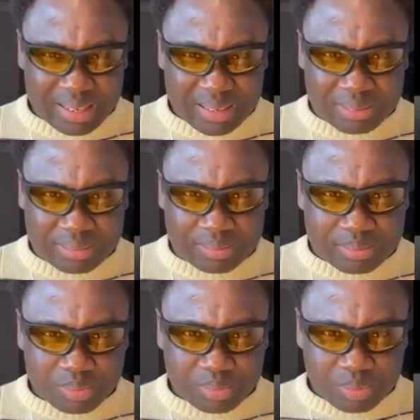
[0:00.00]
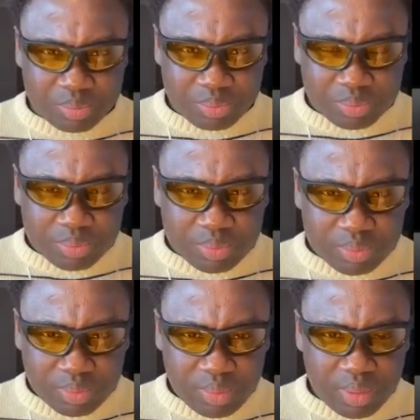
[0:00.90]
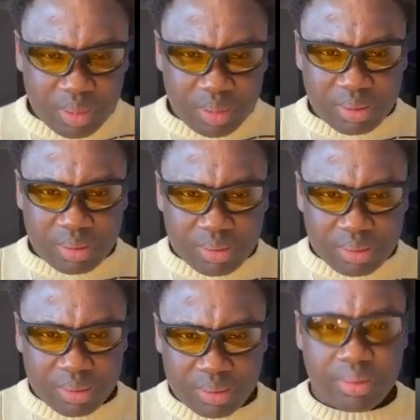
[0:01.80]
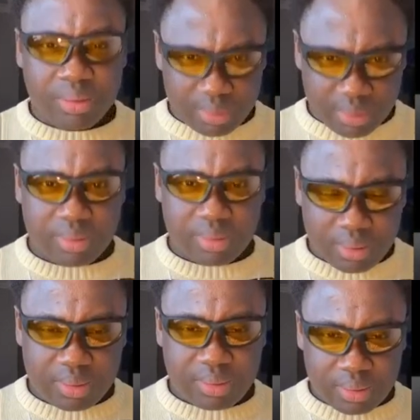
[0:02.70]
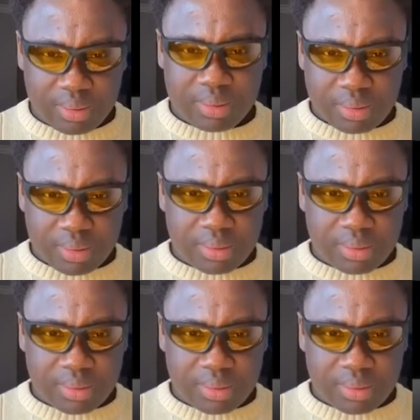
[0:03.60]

Yes, I say how I know when see student bed you won't be